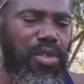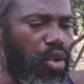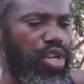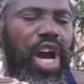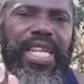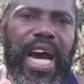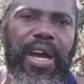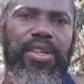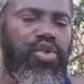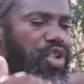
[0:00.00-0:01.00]
together
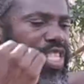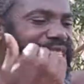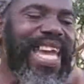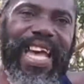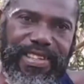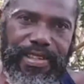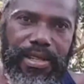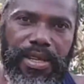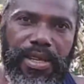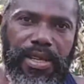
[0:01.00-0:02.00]
to test
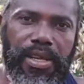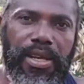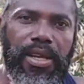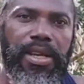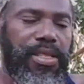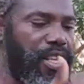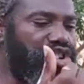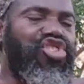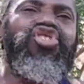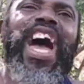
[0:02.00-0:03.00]
the
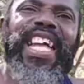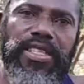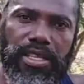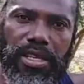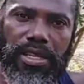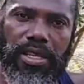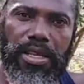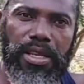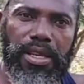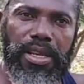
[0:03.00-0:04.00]
strength
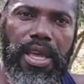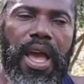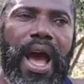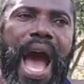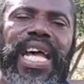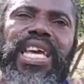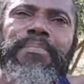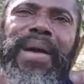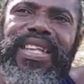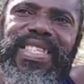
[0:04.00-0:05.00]
of the
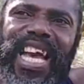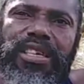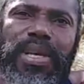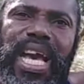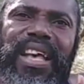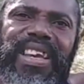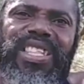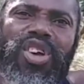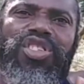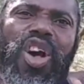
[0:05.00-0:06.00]
message because they
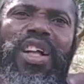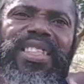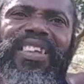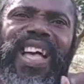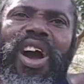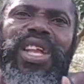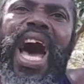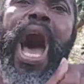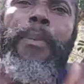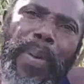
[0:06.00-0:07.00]
know certain things not gonna
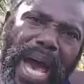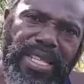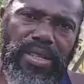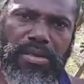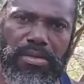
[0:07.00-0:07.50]
happen.